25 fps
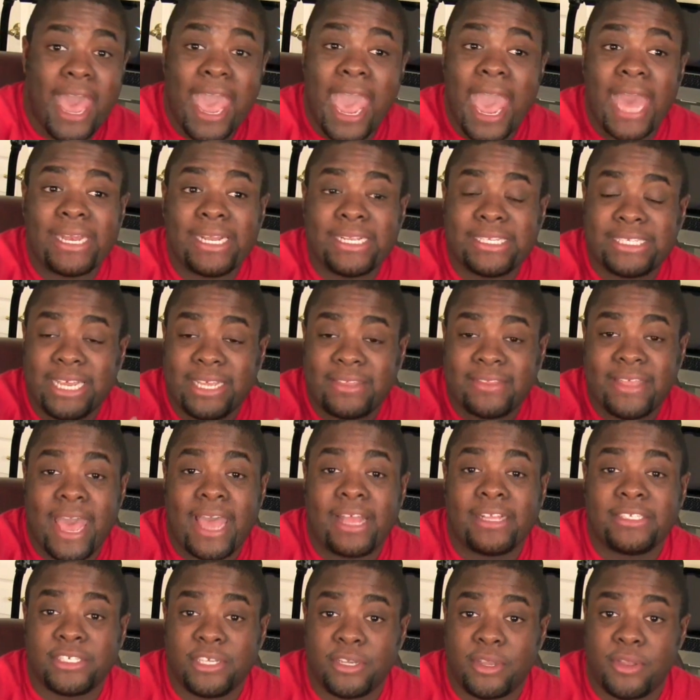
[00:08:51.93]
I had to take
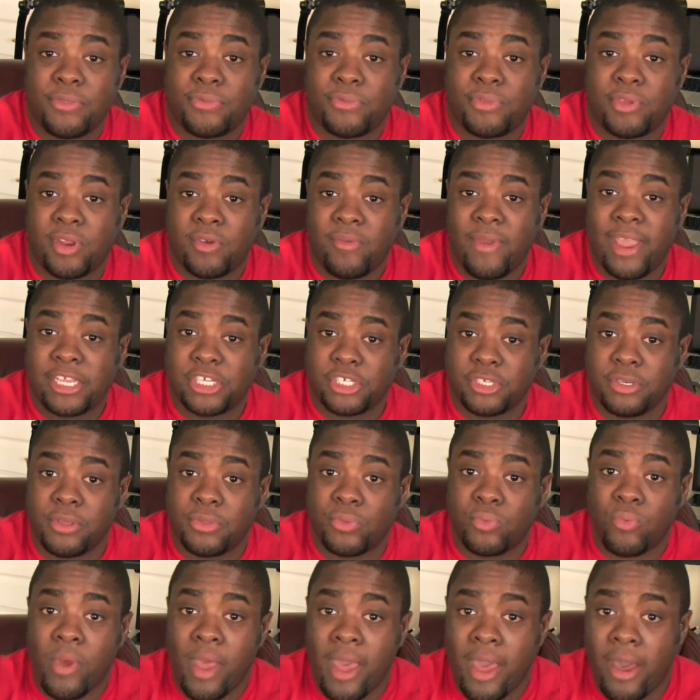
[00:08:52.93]
that into consideration
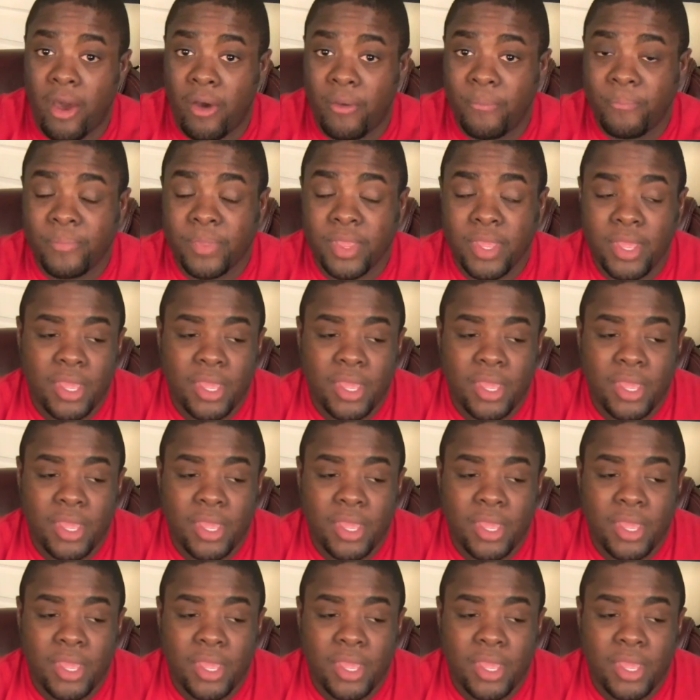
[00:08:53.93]
as well.